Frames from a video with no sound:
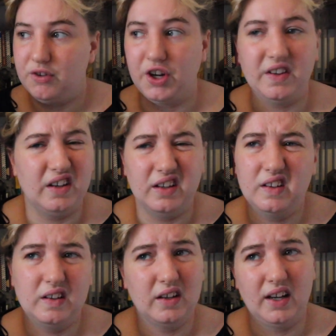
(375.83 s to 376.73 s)

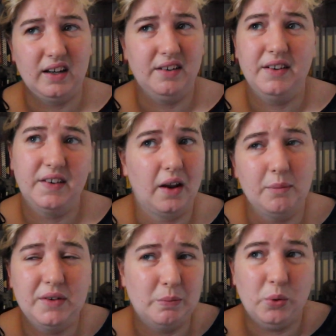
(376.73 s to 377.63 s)
justice in
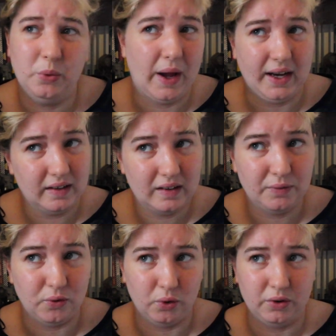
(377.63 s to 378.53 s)
some small ways
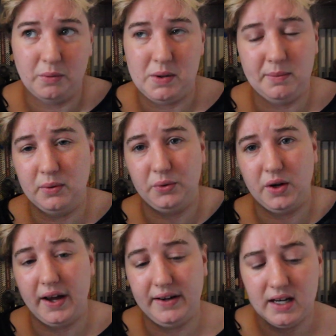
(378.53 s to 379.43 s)
for the people who
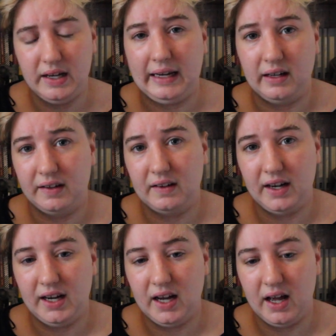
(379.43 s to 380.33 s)
died
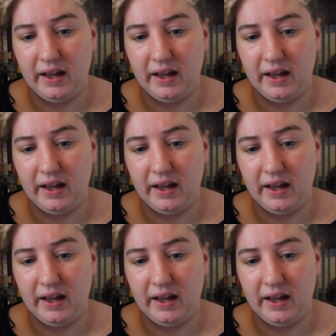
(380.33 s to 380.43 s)
needlessly